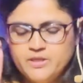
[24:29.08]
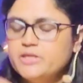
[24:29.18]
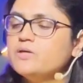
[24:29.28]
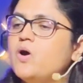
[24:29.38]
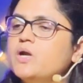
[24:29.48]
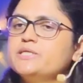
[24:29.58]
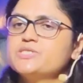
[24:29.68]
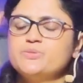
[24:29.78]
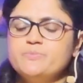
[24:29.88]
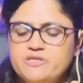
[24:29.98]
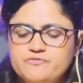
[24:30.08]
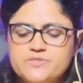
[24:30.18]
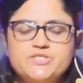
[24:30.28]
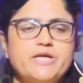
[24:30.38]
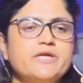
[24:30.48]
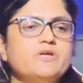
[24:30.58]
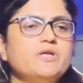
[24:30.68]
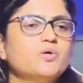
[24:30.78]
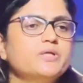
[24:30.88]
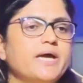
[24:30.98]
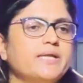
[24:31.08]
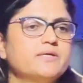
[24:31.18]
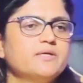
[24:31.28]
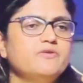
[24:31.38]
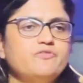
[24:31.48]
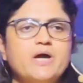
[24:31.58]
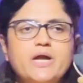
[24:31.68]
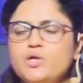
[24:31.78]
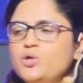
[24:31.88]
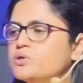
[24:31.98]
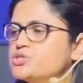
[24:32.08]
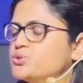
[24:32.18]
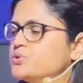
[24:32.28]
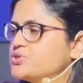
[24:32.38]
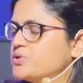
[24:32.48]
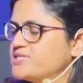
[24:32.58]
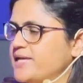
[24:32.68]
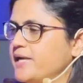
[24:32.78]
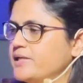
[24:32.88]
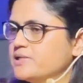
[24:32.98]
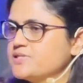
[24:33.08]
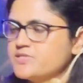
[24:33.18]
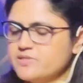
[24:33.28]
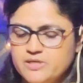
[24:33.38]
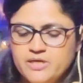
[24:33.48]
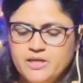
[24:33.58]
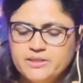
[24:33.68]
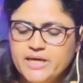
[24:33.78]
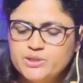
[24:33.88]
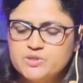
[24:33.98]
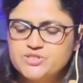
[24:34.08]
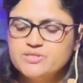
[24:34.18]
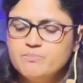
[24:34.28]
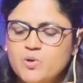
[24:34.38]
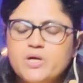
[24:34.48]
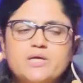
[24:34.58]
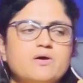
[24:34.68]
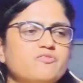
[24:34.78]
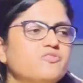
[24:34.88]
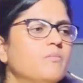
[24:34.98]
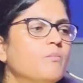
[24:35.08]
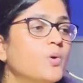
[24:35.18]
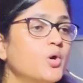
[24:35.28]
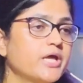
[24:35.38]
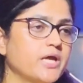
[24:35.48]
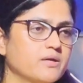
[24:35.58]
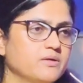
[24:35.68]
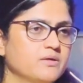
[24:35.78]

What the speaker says: In the Old Testament, if you study, we know that if you had no shoes or sandals, that was symbolic of mourning.